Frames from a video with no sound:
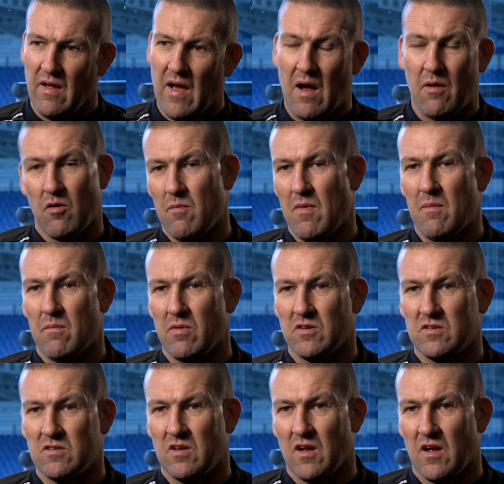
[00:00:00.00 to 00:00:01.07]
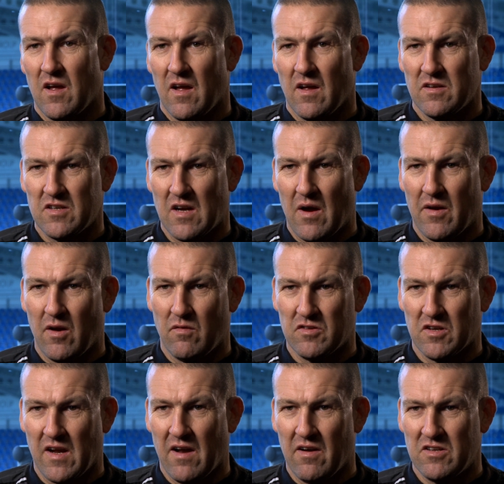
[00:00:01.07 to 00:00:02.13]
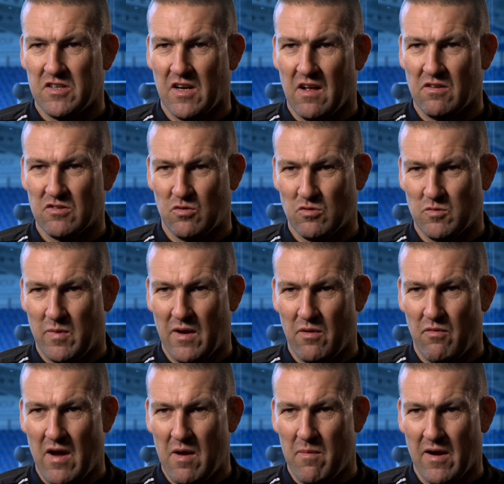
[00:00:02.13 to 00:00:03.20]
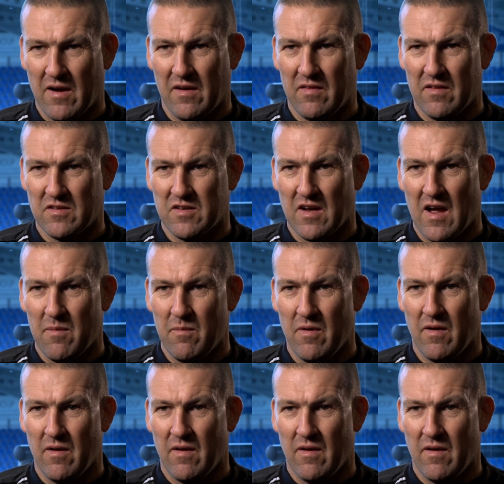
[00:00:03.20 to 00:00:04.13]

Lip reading: I remembered shouting over to Gary Charles, who was playing right back at the time.